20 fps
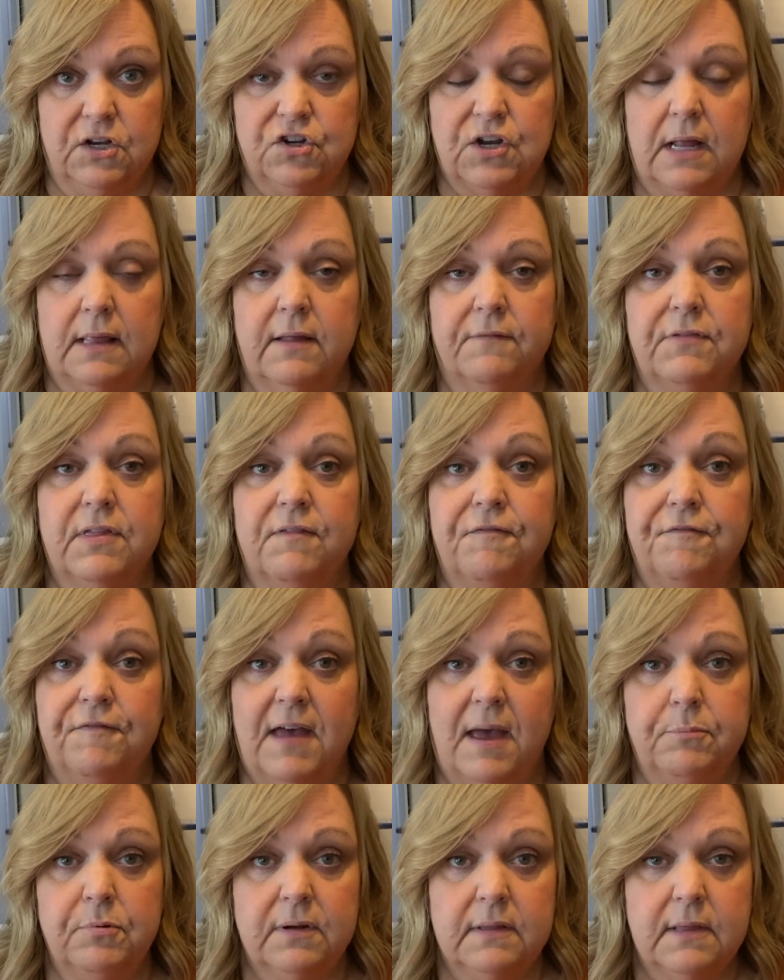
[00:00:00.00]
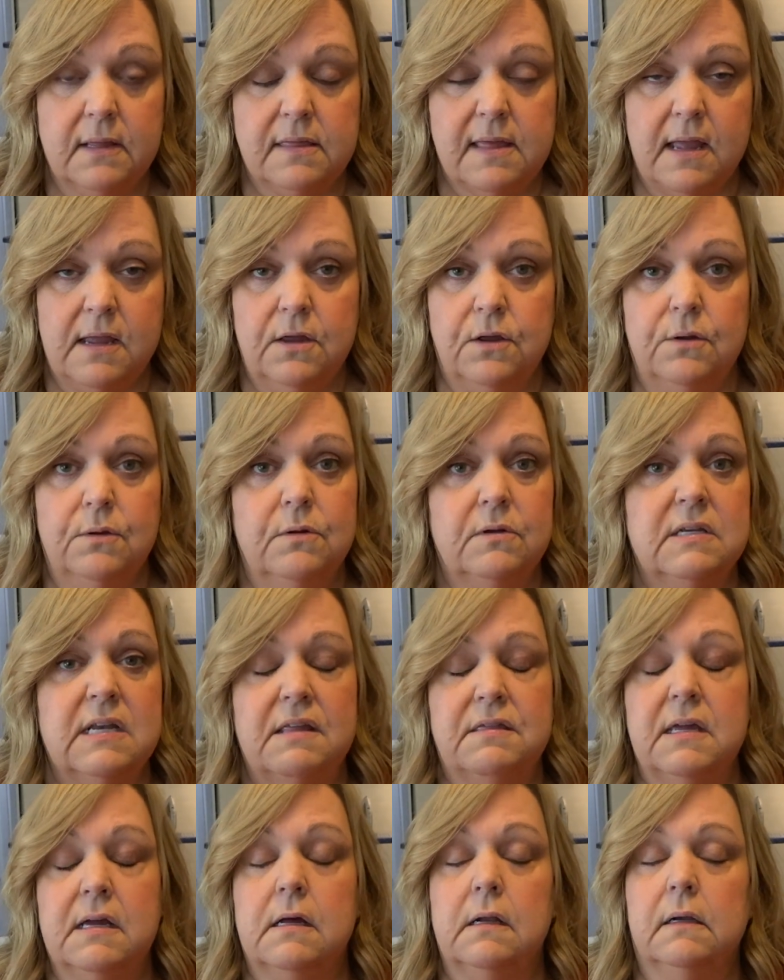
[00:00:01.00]
I love the fabric that they used. I
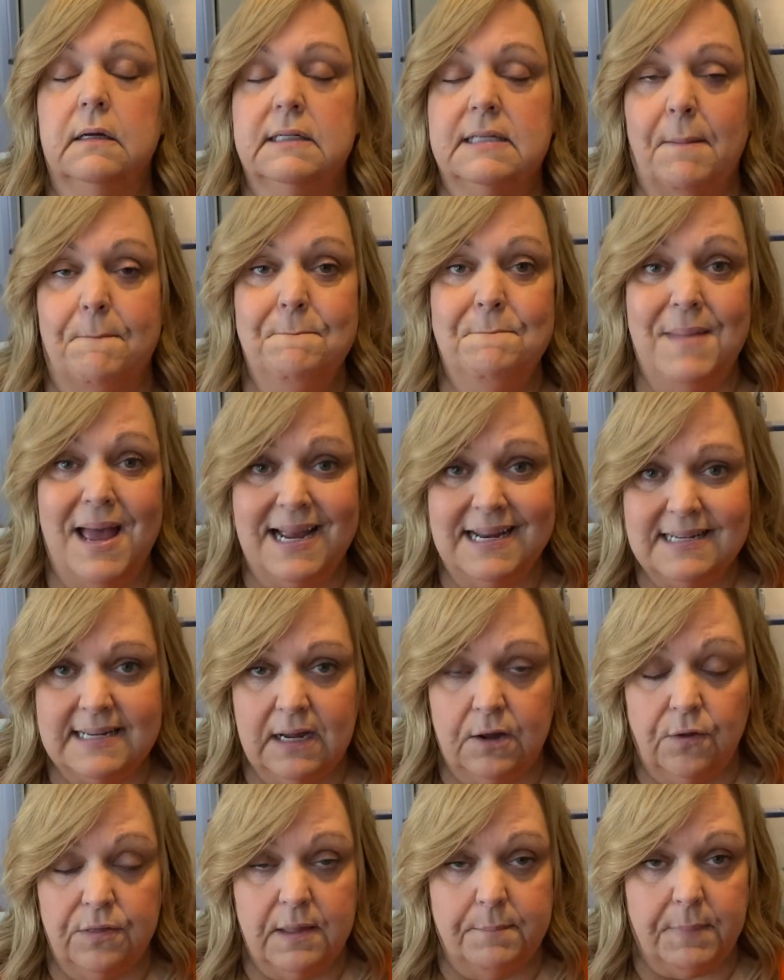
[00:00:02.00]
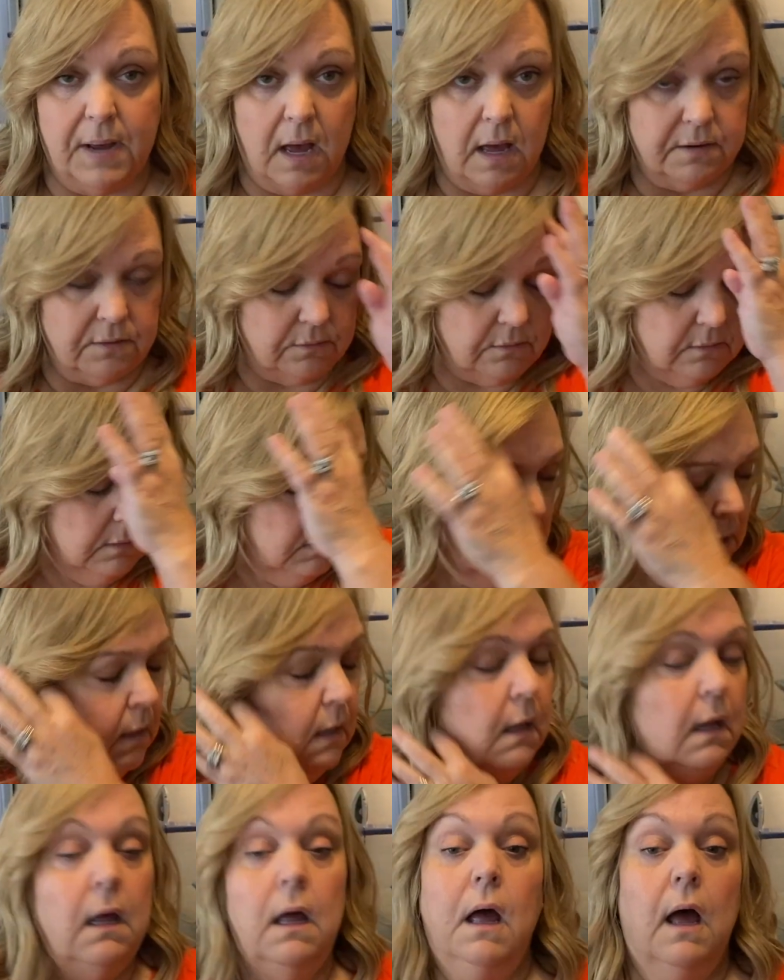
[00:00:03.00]
think it looks amazing on the model.
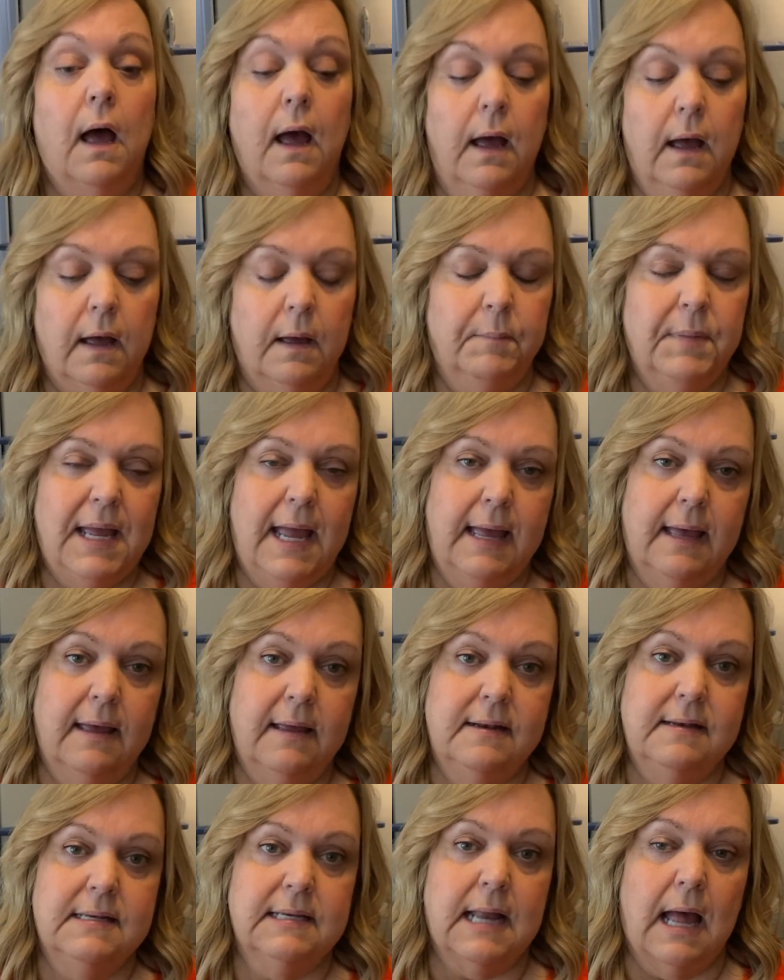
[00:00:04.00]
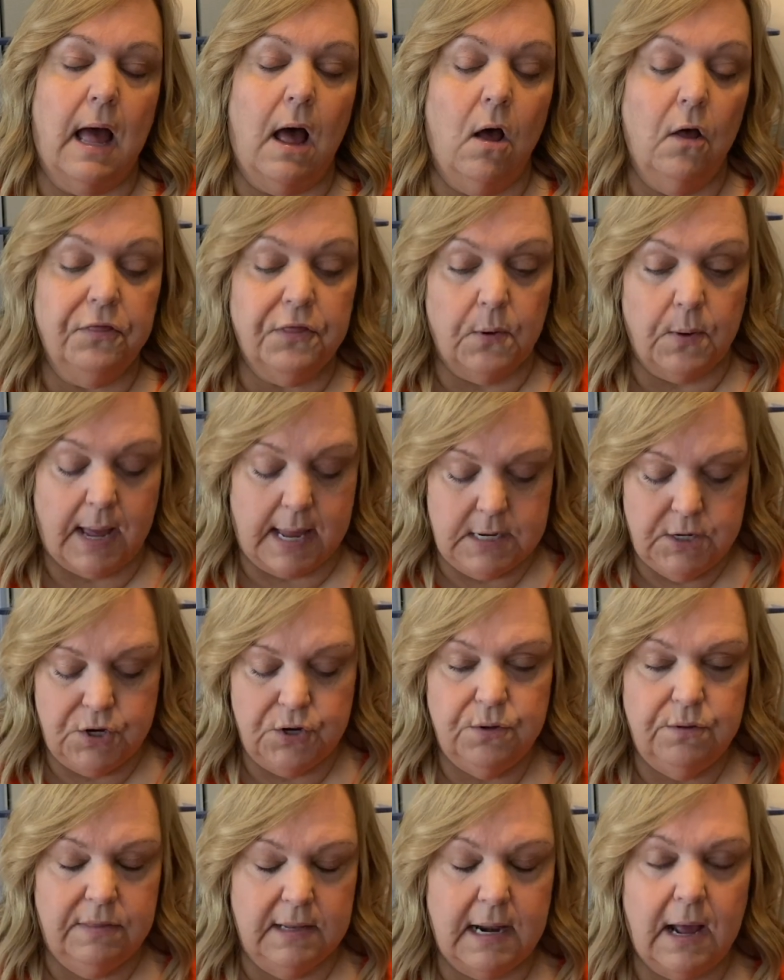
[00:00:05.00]
And although I
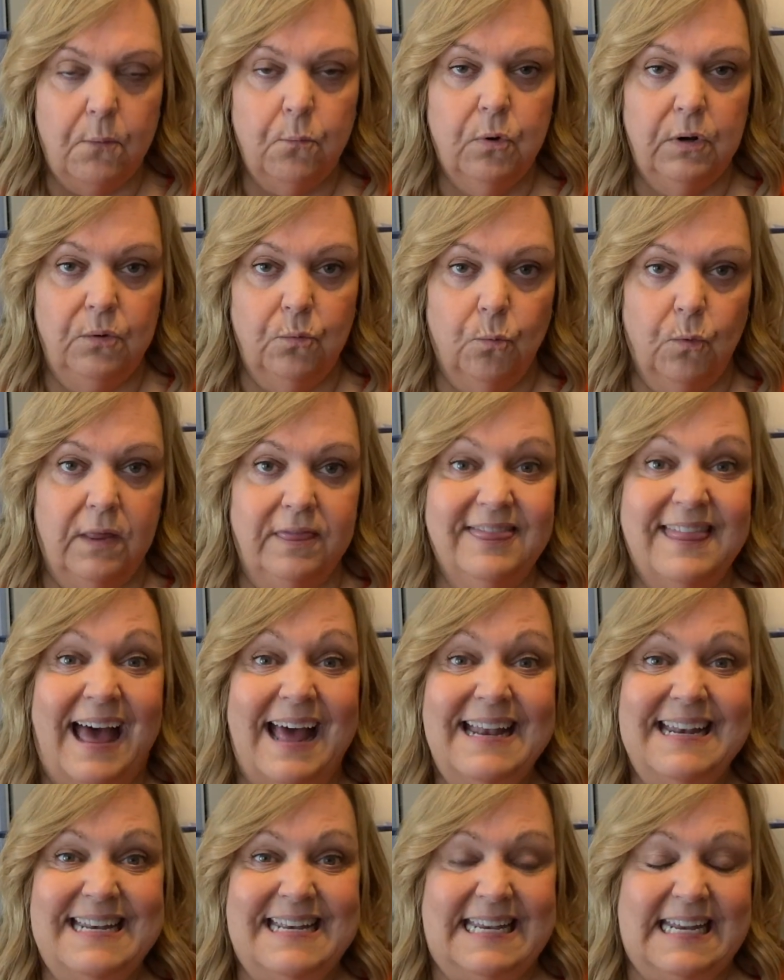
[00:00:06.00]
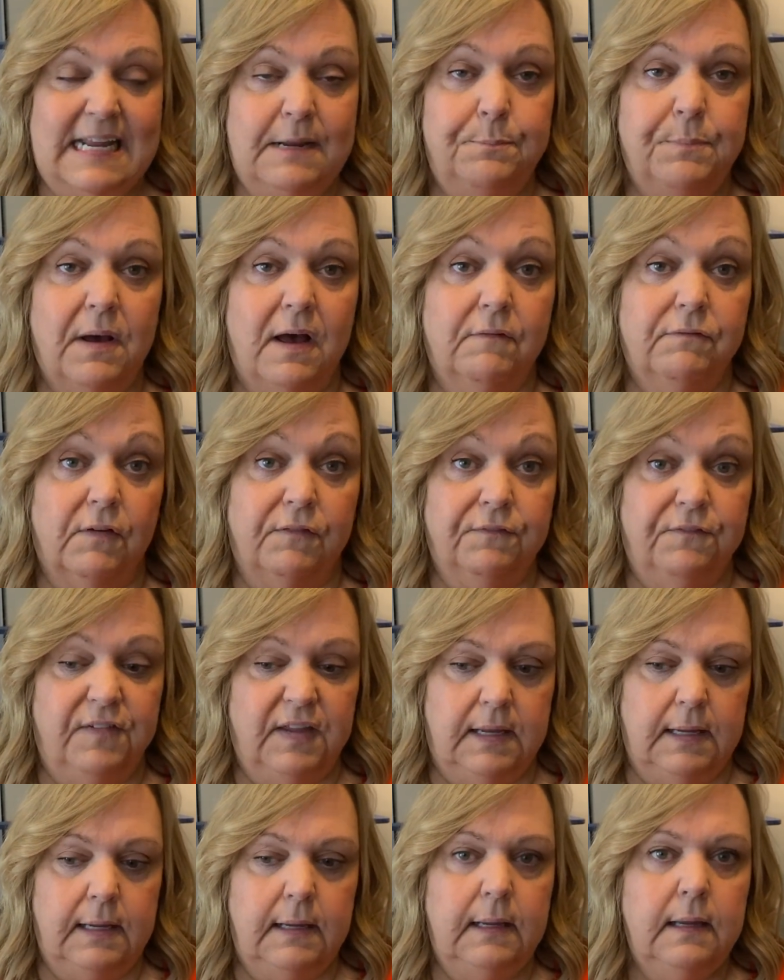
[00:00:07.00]
knew that I wouldn't want that deep of a
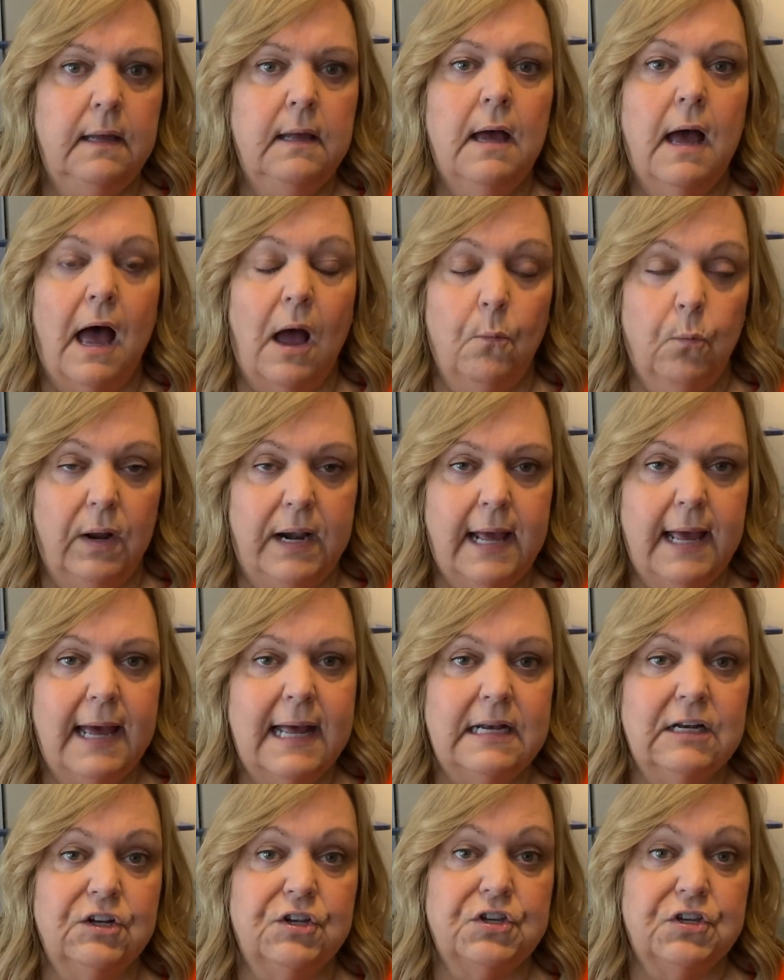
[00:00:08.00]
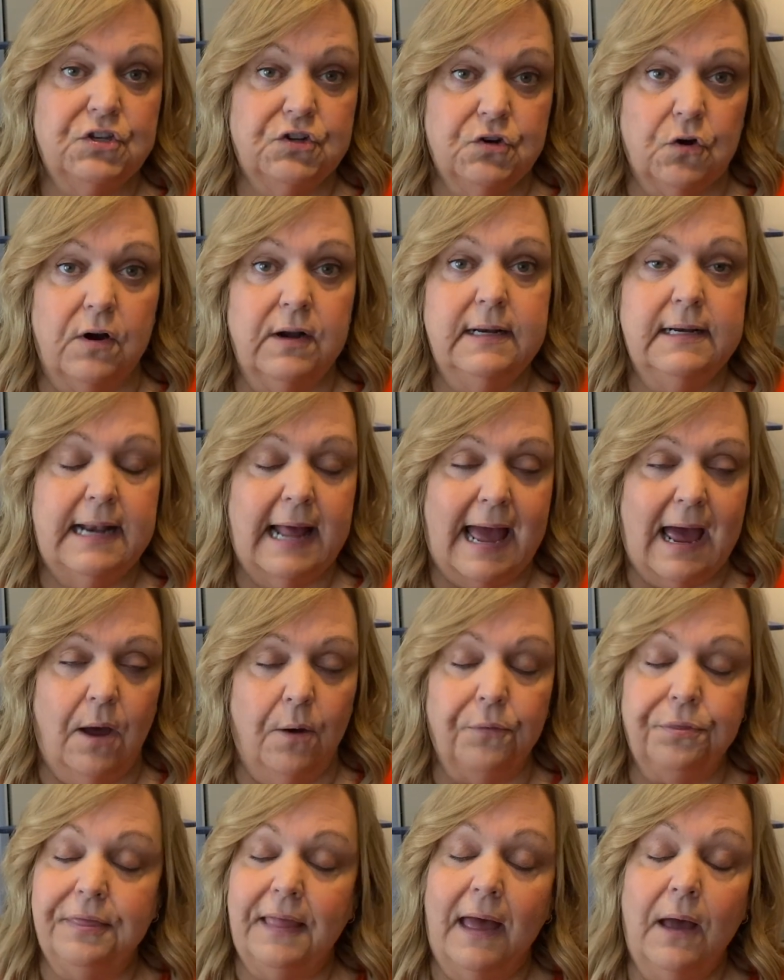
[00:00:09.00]
V, I went ahead and started
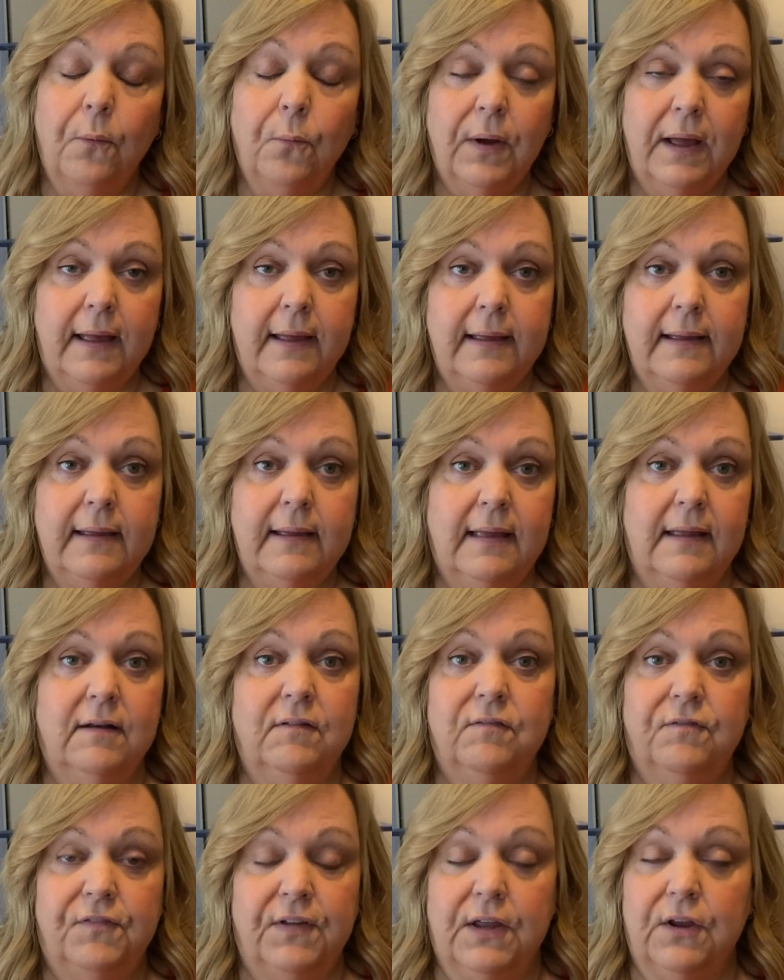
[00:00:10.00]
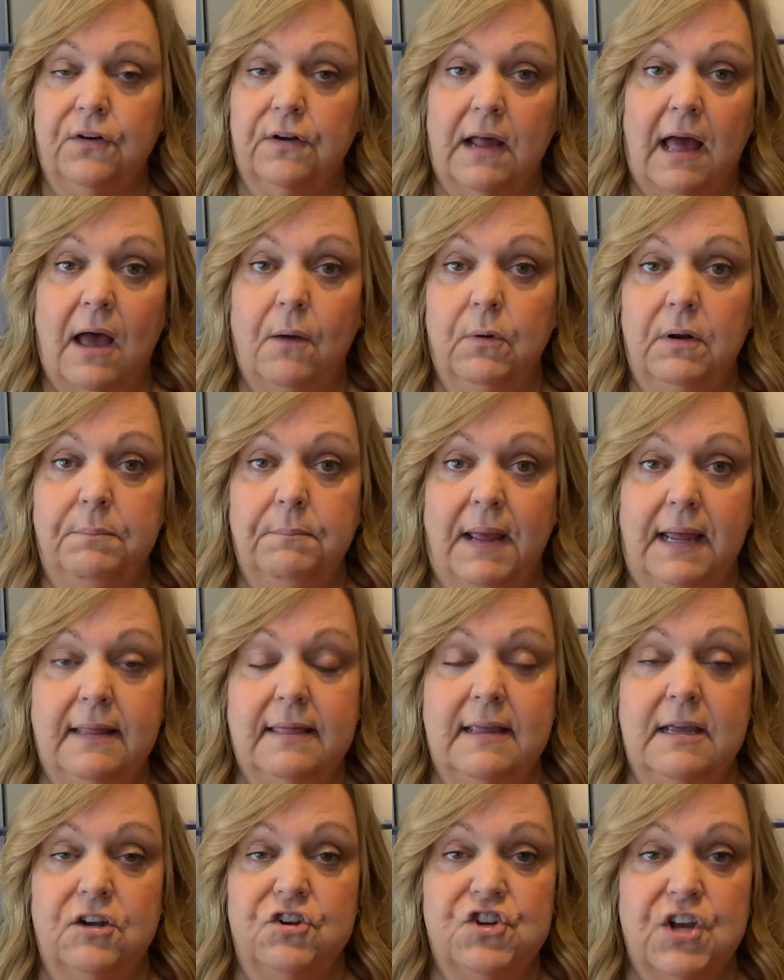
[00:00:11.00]
out that way and figured I would make
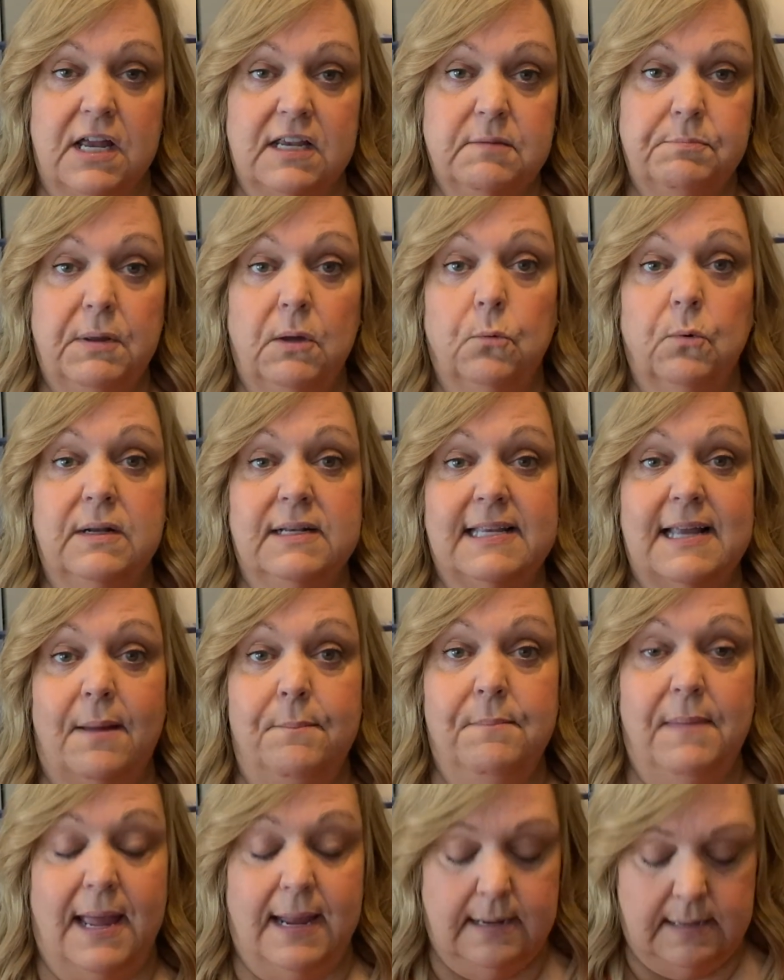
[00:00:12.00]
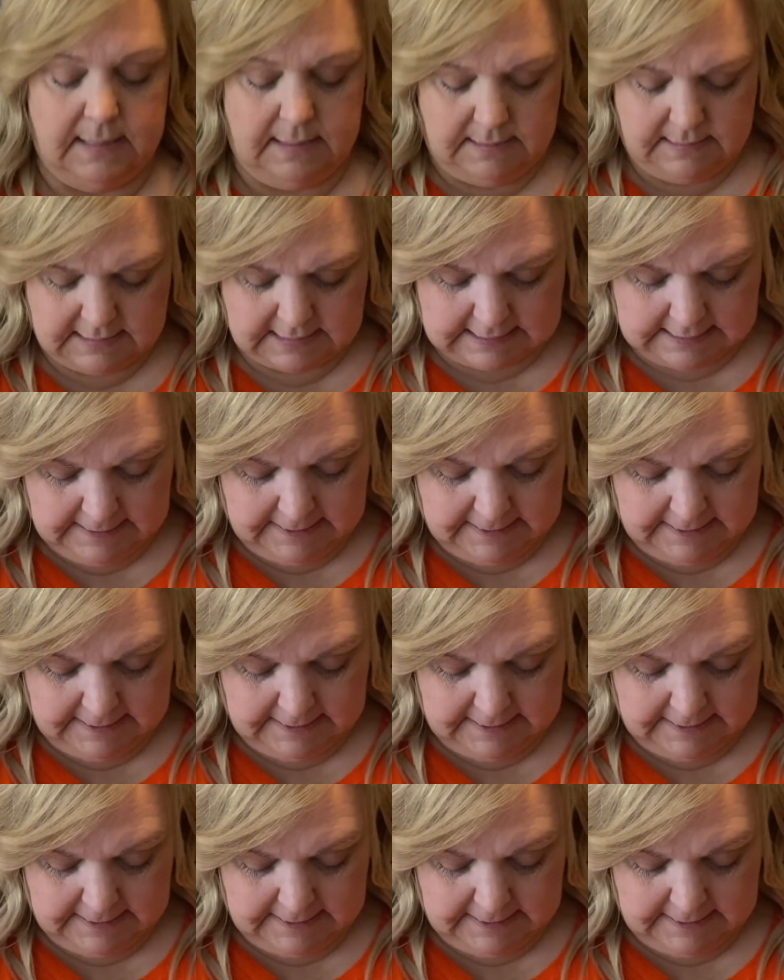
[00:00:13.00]
the adjustment once I made it.